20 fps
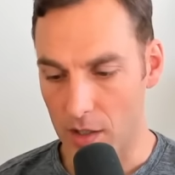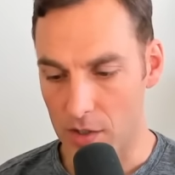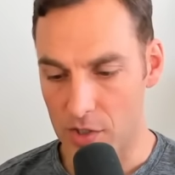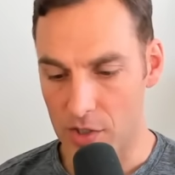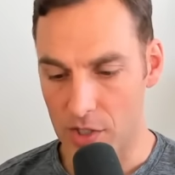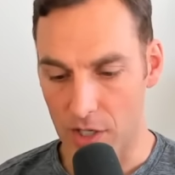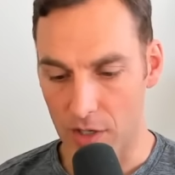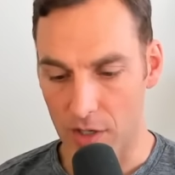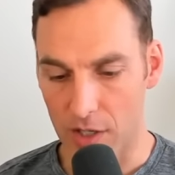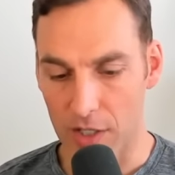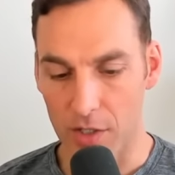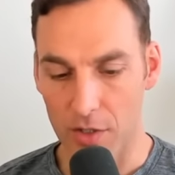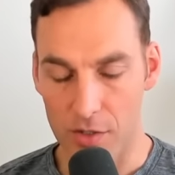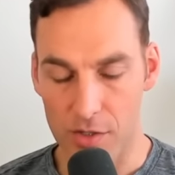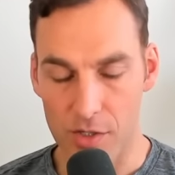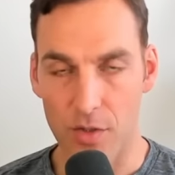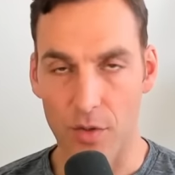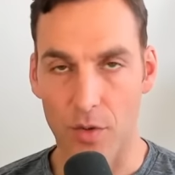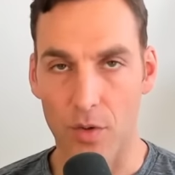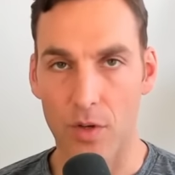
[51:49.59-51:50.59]
sharing your
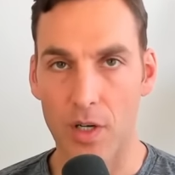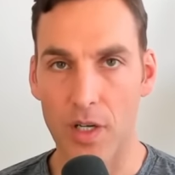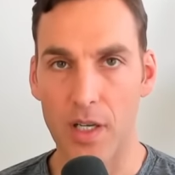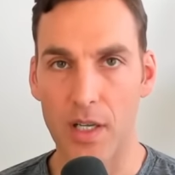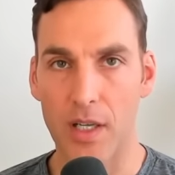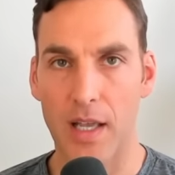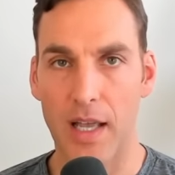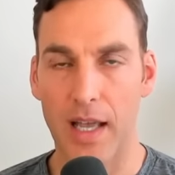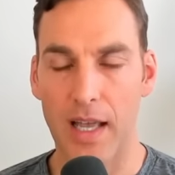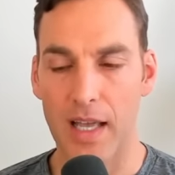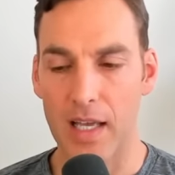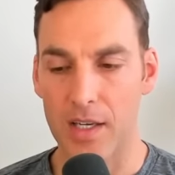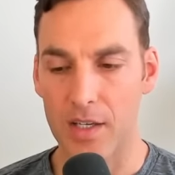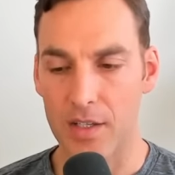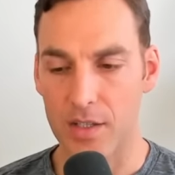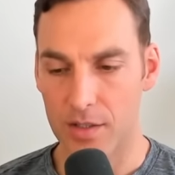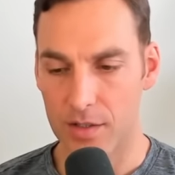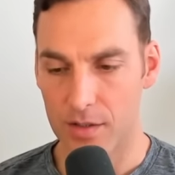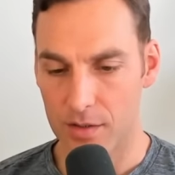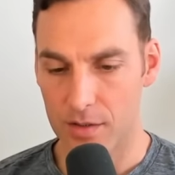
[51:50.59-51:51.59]
story
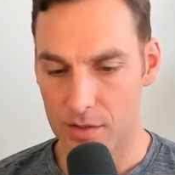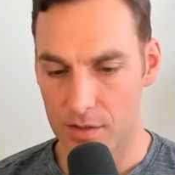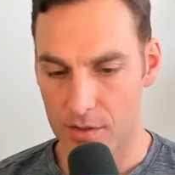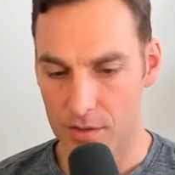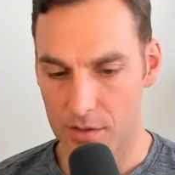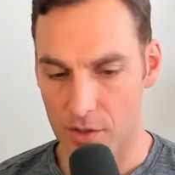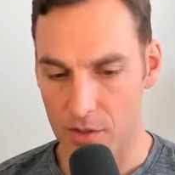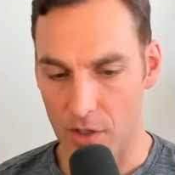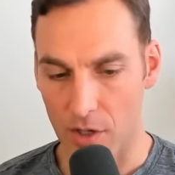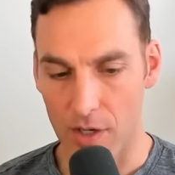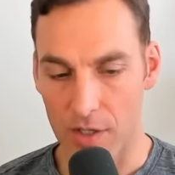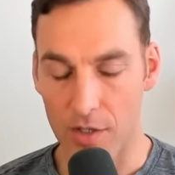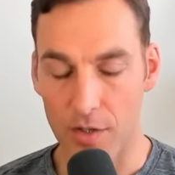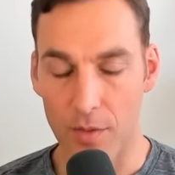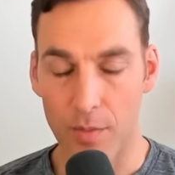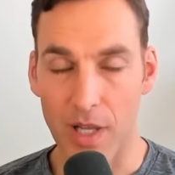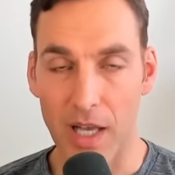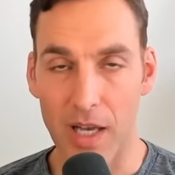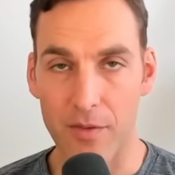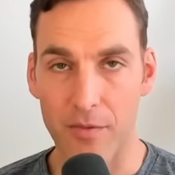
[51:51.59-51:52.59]
and started your
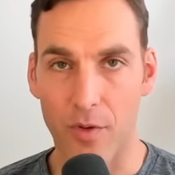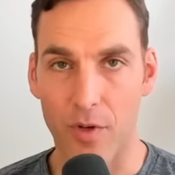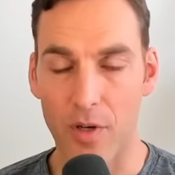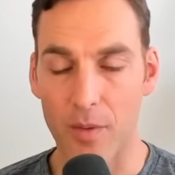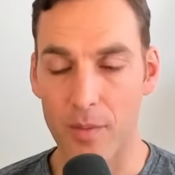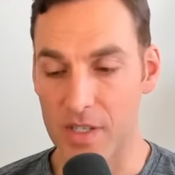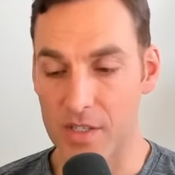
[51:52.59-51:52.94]
platform.